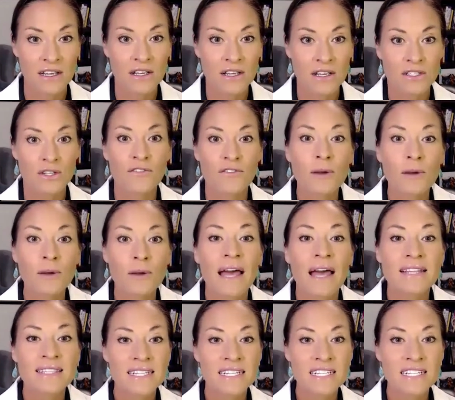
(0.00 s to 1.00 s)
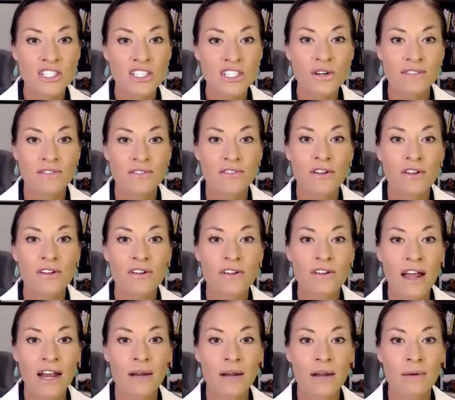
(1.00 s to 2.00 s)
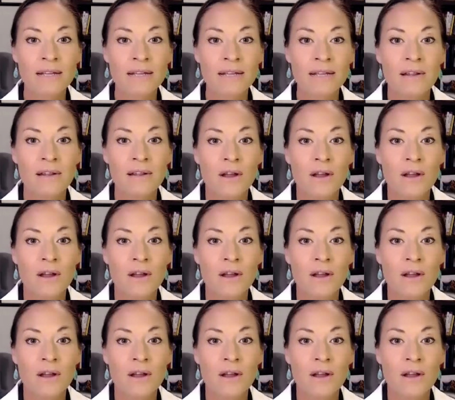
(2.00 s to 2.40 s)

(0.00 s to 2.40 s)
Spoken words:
So if your pet's in a stressful environment,